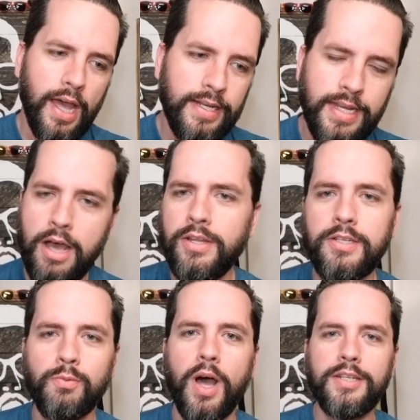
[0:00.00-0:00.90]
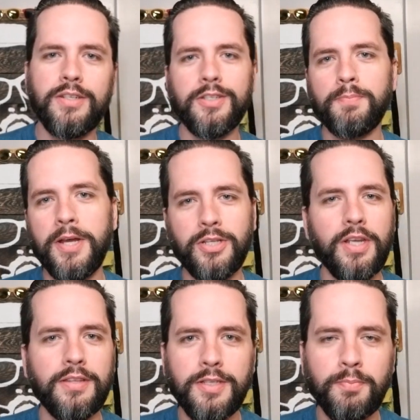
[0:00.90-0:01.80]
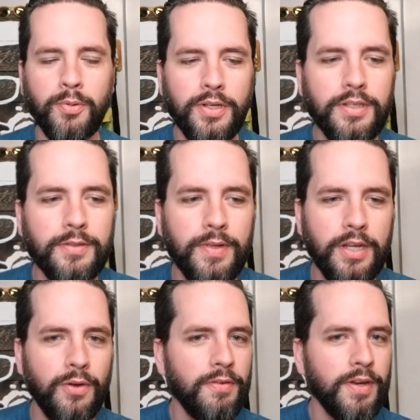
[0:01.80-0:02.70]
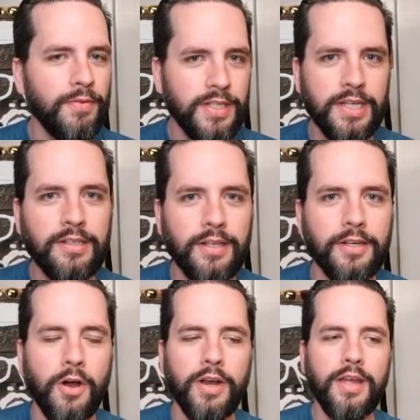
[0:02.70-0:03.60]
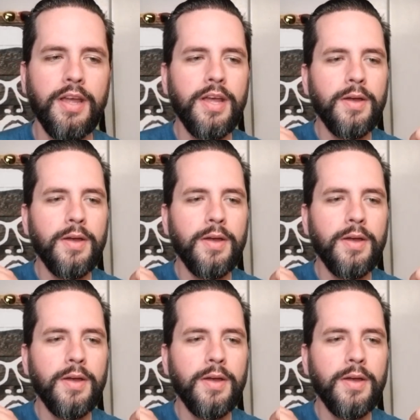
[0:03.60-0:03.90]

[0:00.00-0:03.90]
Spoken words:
I doubt he's watching, especially at this point in this video, even if he did click on it.